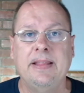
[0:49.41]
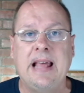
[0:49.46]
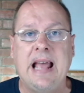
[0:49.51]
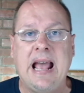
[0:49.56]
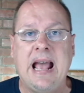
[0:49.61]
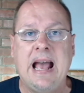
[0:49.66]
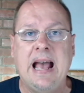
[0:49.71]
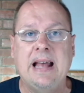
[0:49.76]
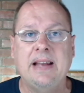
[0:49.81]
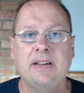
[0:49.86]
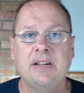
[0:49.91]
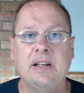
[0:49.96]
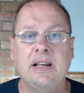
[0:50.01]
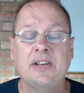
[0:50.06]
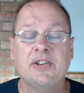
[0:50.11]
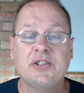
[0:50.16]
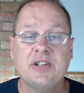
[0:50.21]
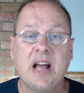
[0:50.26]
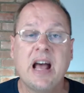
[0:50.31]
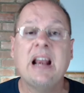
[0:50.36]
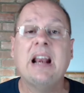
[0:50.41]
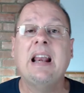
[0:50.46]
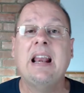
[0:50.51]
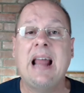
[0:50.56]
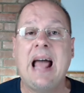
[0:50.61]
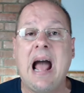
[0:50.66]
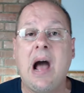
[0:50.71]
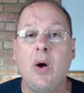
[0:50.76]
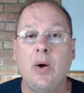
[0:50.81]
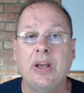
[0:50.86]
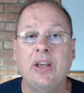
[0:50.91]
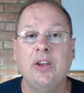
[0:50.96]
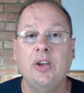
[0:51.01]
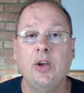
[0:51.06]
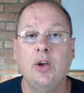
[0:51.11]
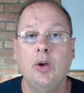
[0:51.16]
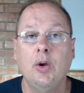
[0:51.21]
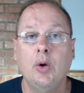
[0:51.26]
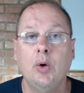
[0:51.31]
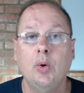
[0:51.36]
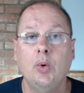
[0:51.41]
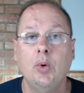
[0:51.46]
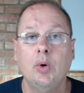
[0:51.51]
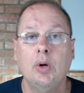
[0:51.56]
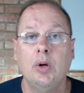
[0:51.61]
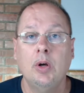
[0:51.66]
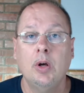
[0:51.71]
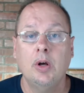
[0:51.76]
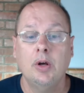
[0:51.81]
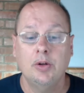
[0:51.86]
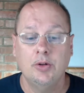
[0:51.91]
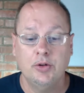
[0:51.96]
that is not allowing you